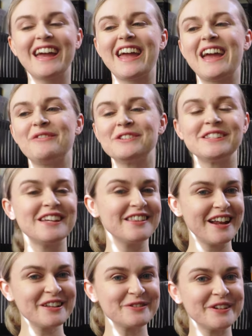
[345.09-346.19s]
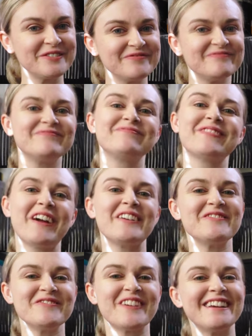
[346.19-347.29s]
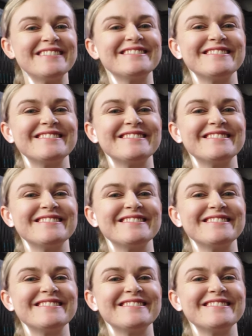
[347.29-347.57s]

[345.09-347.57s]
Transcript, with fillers: and we'll see you in the next one. All right, bye.